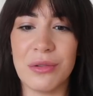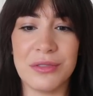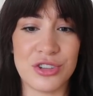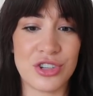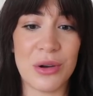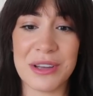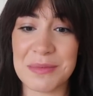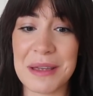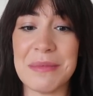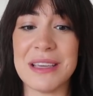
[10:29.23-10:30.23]
The show has
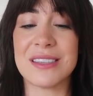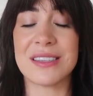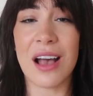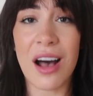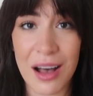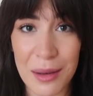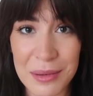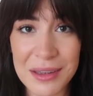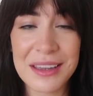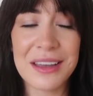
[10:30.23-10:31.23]
made me
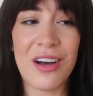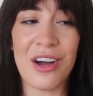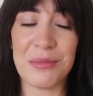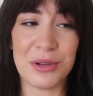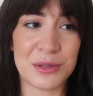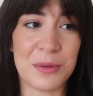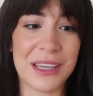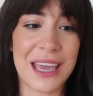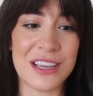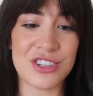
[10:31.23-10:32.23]
sob on multiple
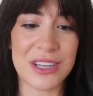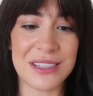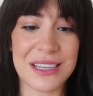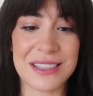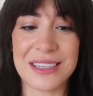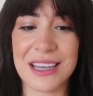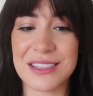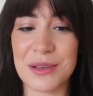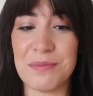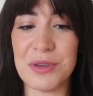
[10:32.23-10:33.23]
occasions.
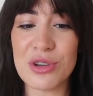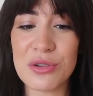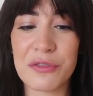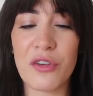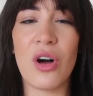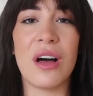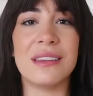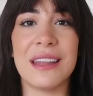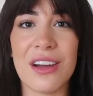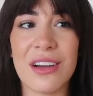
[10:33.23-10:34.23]
It's a beautiful,
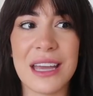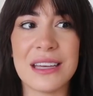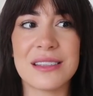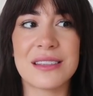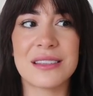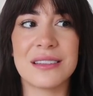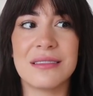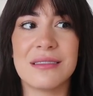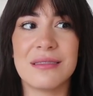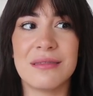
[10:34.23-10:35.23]
hilarious
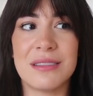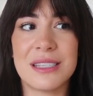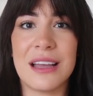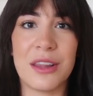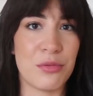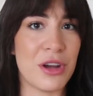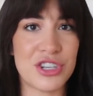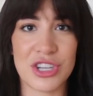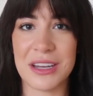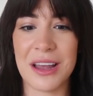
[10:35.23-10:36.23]

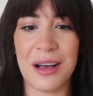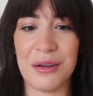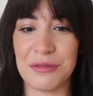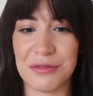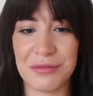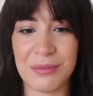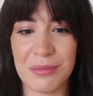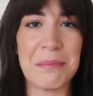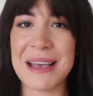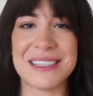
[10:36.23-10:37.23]
celebration of
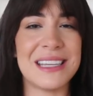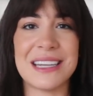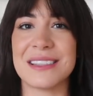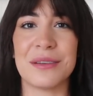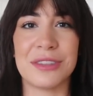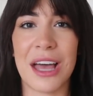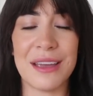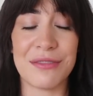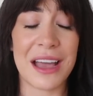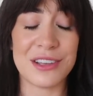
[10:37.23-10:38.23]
the messiness of
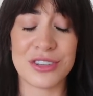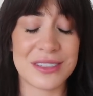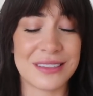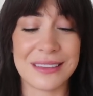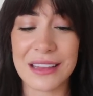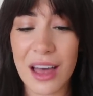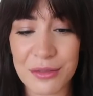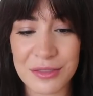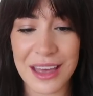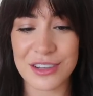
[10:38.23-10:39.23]
life. I just
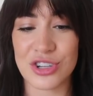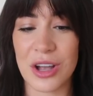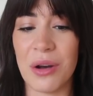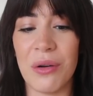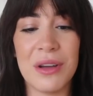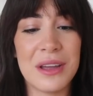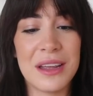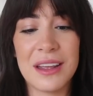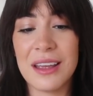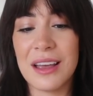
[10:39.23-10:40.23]
loved that show.
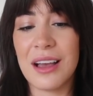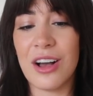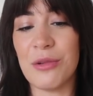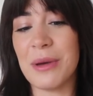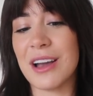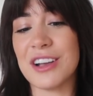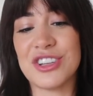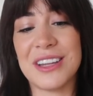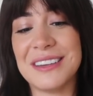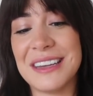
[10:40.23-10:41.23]
Oh my
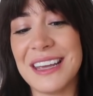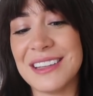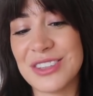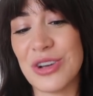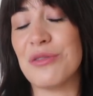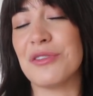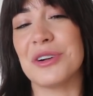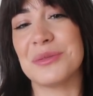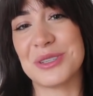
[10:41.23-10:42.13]
gosh, and it's over.